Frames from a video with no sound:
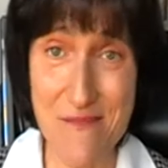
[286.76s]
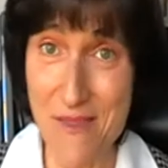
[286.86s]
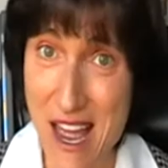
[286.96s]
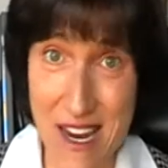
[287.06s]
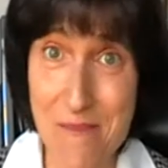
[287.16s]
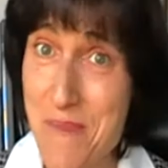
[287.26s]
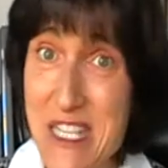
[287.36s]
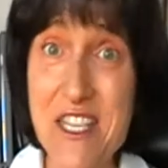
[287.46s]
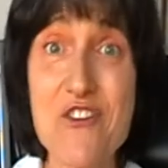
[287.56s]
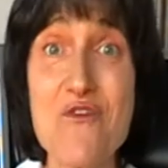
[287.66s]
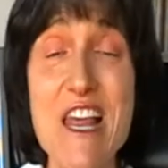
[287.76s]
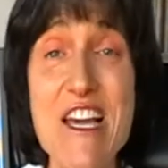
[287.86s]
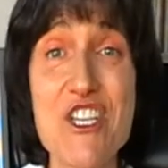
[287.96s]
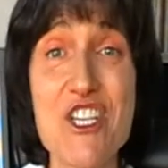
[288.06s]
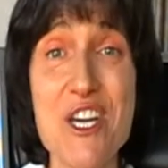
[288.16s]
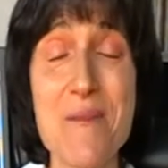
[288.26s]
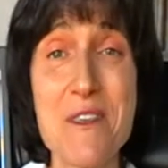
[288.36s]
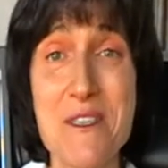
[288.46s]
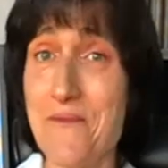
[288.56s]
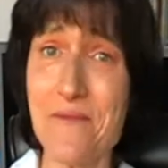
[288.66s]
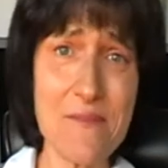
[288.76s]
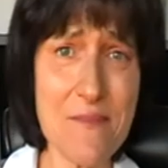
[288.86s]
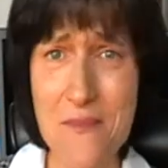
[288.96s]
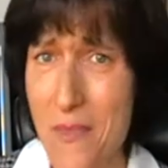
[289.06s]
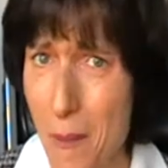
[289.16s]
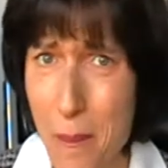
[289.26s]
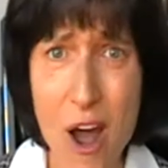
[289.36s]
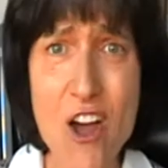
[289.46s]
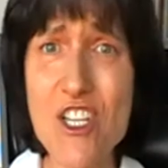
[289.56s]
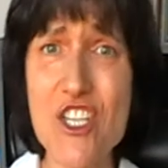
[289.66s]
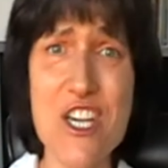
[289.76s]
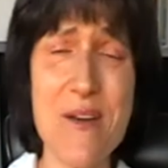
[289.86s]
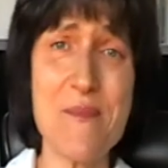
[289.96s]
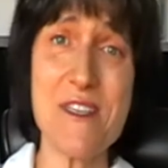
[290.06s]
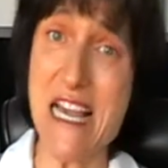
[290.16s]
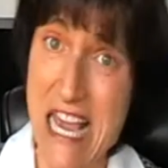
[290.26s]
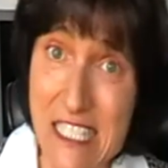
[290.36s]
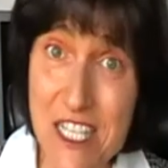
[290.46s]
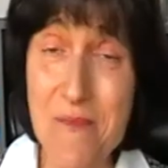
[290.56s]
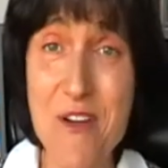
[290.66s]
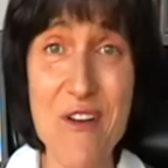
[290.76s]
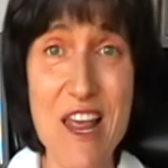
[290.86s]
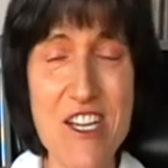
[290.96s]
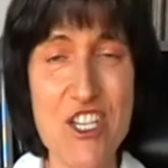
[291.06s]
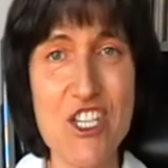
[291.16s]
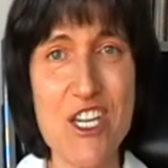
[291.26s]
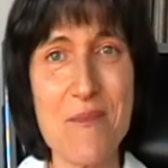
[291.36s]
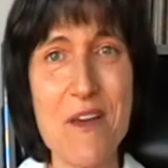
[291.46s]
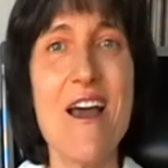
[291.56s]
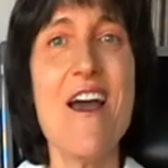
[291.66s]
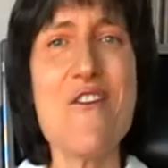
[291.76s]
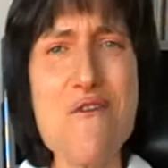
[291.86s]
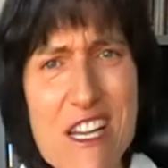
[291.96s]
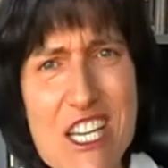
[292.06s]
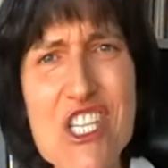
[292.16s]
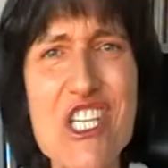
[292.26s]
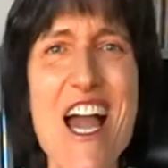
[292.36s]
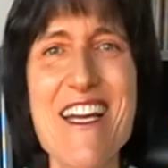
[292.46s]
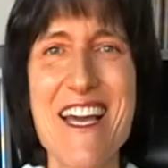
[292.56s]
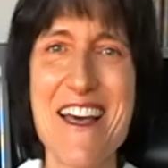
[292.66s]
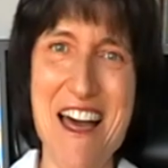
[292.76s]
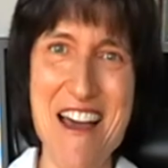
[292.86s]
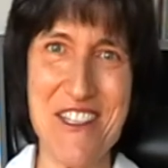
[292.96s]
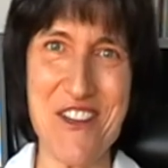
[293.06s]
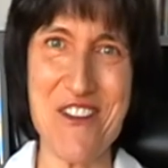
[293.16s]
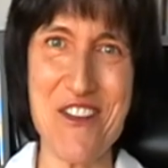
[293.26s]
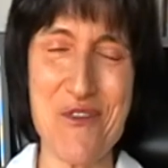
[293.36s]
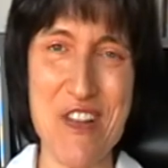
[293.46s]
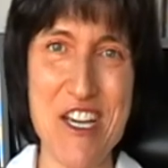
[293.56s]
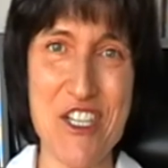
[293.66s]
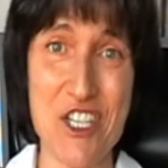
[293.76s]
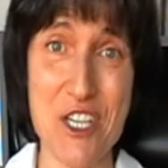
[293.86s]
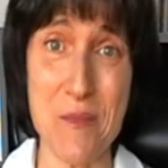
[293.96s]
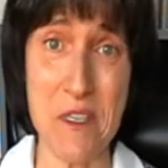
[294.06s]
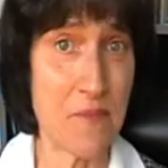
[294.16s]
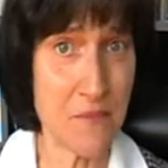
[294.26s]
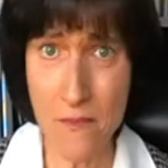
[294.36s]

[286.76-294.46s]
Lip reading: Any business relationships, partnerships, intimate relationship, really shining a light on these relationships.